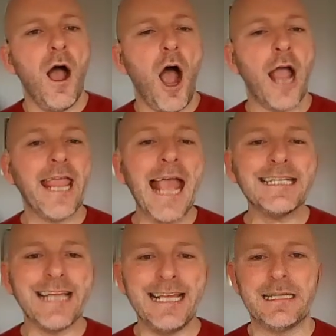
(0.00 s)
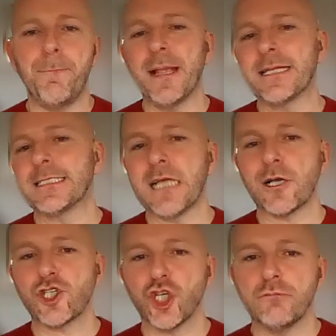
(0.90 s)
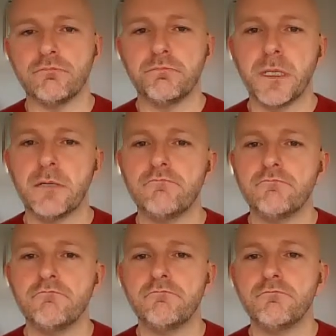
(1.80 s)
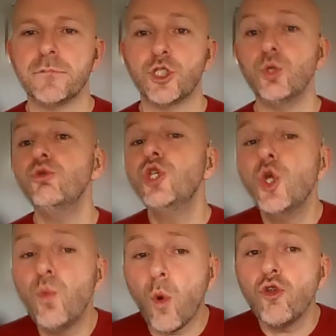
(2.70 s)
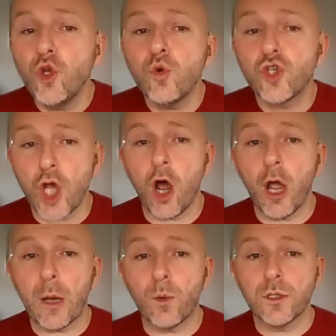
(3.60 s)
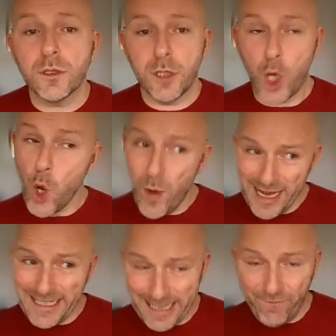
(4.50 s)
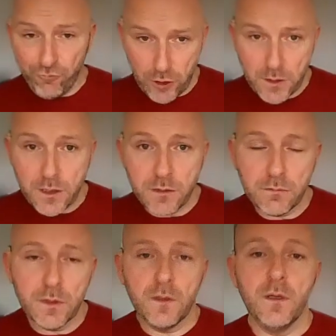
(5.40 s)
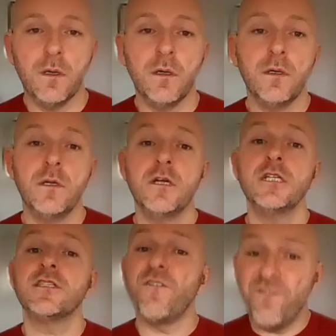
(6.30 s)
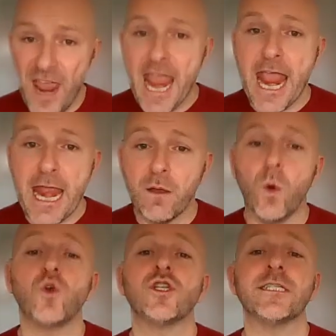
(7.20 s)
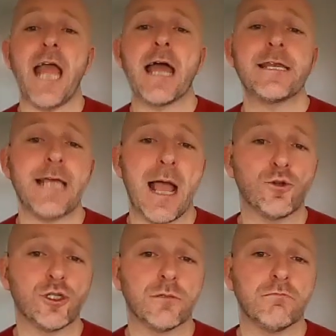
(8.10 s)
I guess it's a big discussion, but do you want your child, who is different, to fit in or to stand out?